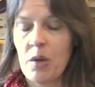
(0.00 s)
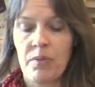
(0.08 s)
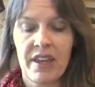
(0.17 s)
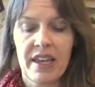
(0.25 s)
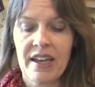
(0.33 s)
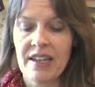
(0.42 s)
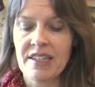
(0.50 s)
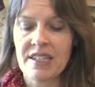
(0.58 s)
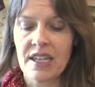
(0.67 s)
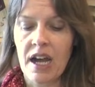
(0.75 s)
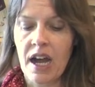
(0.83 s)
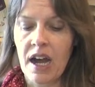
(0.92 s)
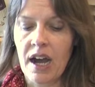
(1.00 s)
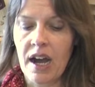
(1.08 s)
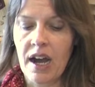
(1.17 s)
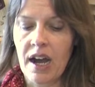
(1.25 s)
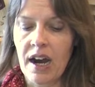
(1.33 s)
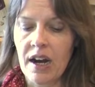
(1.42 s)
Because
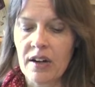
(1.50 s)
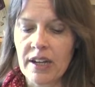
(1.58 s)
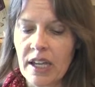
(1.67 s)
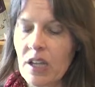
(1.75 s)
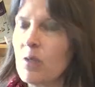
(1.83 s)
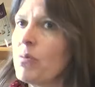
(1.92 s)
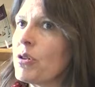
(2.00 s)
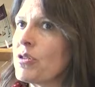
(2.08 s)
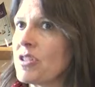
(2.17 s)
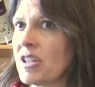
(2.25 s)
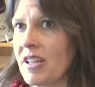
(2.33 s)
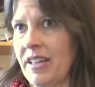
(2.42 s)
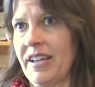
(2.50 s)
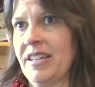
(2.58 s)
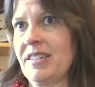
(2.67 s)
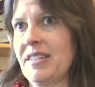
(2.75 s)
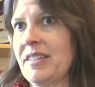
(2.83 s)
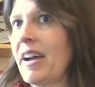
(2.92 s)
our in-person
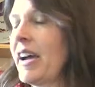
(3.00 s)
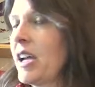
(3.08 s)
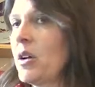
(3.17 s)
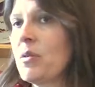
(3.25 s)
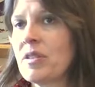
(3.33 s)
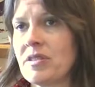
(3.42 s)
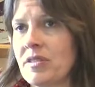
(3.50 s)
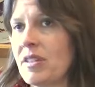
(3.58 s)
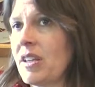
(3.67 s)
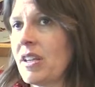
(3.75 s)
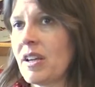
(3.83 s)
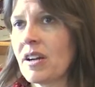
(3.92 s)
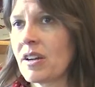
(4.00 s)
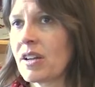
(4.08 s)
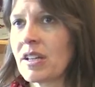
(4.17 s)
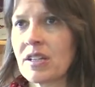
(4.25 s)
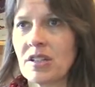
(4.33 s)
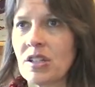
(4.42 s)
classes, I always see, are going
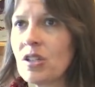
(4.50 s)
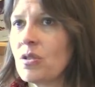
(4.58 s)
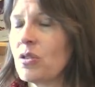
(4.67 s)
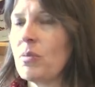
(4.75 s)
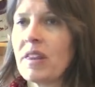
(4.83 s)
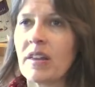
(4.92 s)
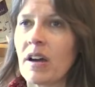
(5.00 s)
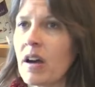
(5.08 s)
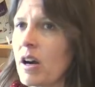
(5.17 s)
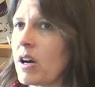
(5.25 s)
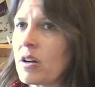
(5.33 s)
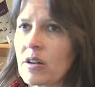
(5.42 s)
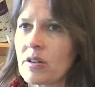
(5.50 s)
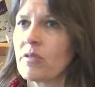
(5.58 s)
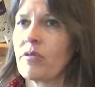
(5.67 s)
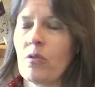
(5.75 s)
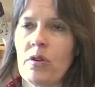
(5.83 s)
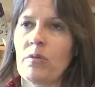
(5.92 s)
to continue to be the heart
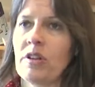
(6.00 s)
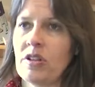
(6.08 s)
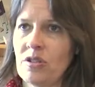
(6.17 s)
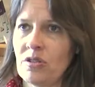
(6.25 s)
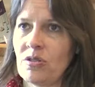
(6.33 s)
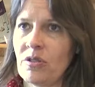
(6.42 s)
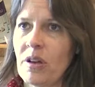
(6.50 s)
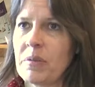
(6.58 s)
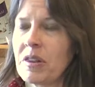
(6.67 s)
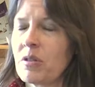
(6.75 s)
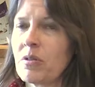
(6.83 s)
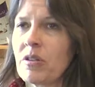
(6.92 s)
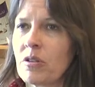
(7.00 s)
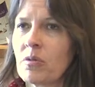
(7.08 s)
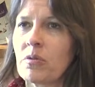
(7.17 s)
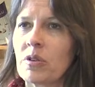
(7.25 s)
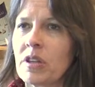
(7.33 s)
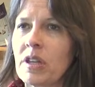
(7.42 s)
of what we do. I mean, they're
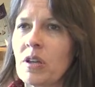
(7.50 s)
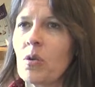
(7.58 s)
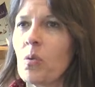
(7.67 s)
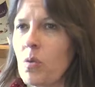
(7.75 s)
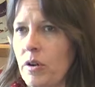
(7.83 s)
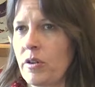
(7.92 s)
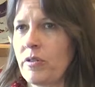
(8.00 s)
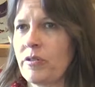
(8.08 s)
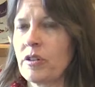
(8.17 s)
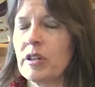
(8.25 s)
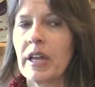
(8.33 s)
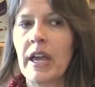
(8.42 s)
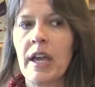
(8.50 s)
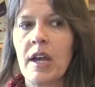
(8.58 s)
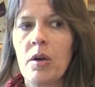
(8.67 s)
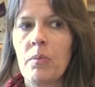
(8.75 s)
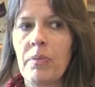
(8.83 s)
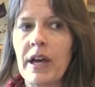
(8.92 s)
really wonderful.
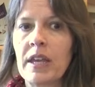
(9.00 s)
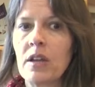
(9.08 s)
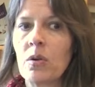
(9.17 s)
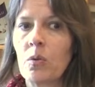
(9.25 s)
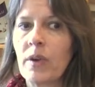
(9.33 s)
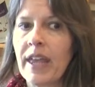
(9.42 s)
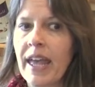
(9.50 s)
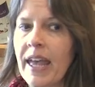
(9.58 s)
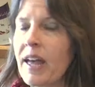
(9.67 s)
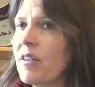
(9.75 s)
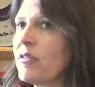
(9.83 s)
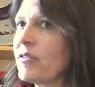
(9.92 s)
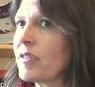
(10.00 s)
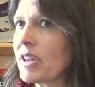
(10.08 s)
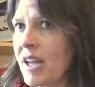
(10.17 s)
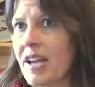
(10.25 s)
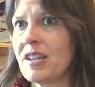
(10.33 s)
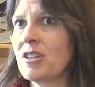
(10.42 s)
But we have
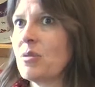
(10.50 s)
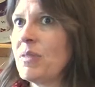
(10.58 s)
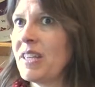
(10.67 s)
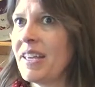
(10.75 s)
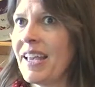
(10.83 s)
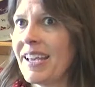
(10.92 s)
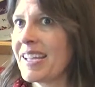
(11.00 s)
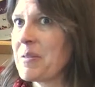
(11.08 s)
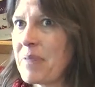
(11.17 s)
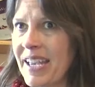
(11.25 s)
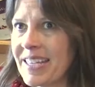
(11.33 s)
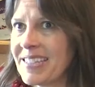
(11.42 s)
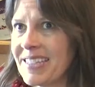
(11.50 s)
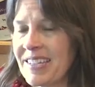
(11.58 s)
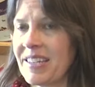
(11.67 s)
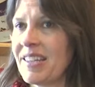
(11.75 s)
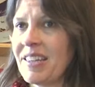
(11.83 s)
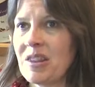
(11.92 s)
gotten to be at
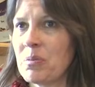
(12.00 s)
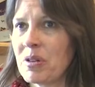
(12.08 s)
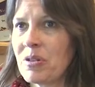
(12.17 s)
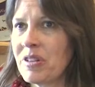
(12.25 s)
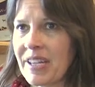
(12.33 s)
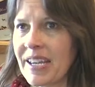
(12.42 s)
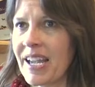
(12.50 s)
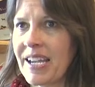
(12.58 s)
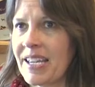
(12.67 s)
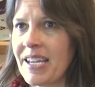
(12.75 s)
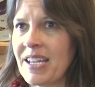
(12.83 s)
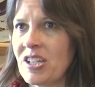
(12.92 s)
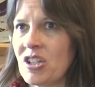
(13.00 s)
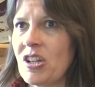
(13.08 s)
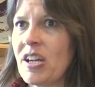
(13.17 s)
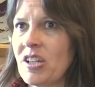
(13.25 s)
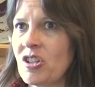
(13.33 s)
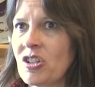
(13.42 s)
capacity in the building.
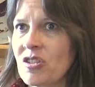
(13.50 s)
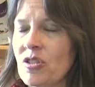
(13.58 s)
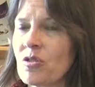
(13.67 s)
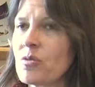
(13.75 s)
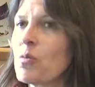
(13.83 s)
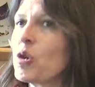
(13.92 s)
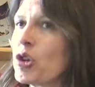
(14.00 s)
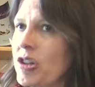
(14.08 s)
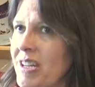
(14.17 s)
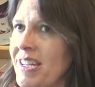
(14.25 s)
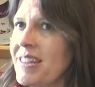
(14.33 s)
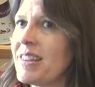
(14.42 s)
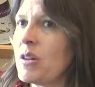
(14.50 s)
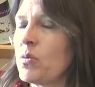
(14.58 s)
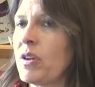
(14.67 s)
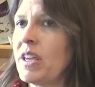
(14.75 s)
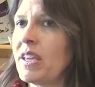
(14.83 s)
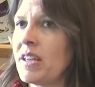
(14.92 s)
There's more need
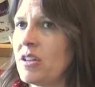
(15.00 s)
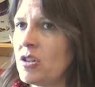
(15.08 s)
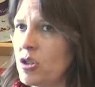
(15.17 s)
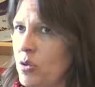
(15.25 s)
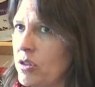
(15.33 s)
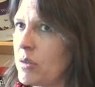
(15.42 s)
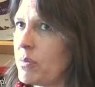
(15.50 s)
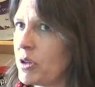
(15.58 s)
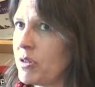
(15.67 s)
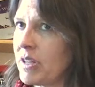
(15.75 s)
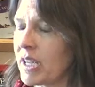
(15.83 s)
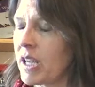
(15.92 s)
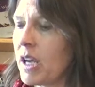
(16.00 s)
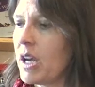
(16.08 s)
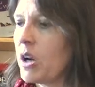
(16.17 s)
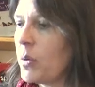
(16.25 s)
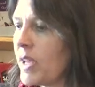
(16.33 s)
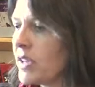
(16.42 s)
than we can do in the building.
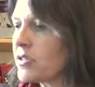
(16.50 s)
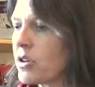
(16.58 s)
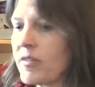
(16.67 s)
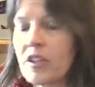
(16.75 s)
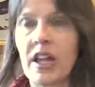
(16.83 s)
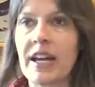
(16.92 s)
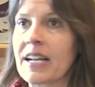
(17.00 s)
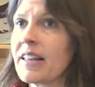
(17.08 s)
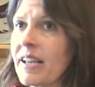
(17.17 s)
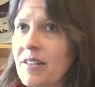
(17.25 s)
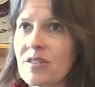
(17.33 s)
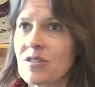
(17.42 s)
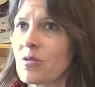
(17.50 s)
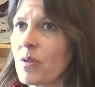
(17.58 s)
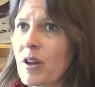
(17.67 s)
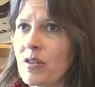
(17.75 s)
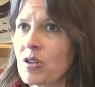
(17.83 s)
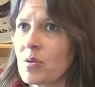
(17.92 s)
We also have a lot of classes
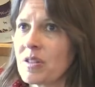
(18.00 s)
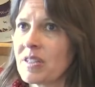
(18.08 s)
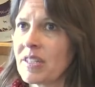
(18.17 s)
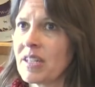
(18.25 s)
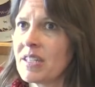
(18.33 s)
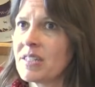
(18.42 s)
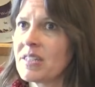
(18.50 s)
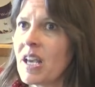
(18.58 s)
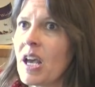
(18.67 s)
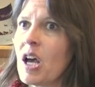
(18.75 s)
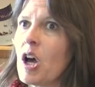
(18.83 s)
around the Twin Cities.